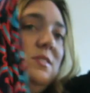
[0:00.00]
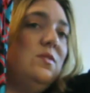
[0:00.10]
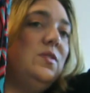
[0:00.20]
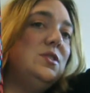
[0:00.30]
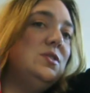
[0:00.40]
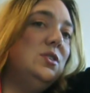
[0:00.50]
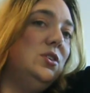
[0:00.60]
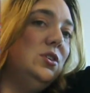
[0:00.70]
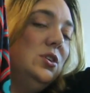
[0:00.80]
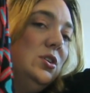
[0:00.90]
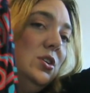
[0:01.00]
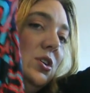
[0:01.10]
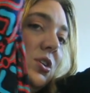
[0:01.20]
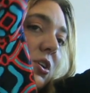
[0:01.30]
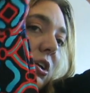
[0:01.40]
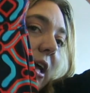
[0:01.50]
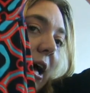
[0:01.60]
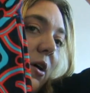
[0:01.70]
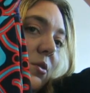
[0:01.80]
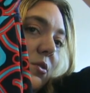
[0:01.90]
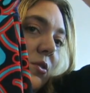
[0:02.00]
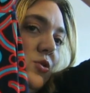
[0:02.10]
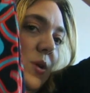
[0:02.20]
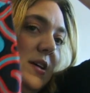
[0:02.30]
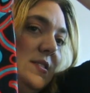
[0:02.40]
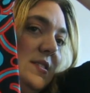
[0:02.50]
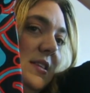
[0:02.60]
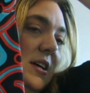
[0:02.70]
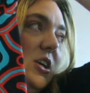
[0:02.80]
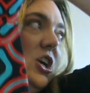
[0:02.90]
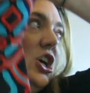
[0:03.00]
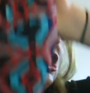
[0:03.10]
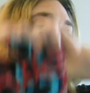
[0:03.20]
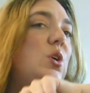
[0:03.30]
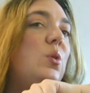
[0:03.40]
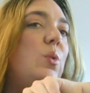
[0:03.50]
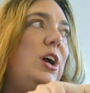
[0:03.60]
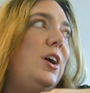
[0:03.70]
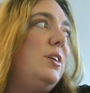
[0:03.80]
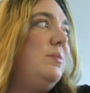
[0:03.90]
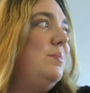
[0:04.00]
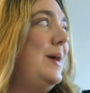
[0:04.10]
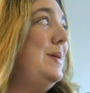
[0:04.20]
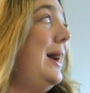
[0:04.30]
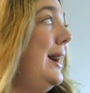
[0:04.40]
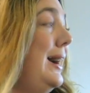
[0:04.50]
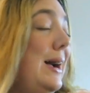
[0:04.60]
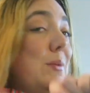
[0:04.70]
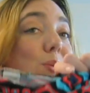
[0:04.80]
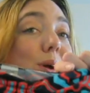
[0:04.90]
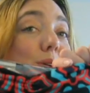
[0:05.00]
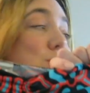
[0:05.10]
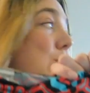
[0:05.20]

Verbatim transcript: little versatile gown dress that you could wear. I mean, I would wear it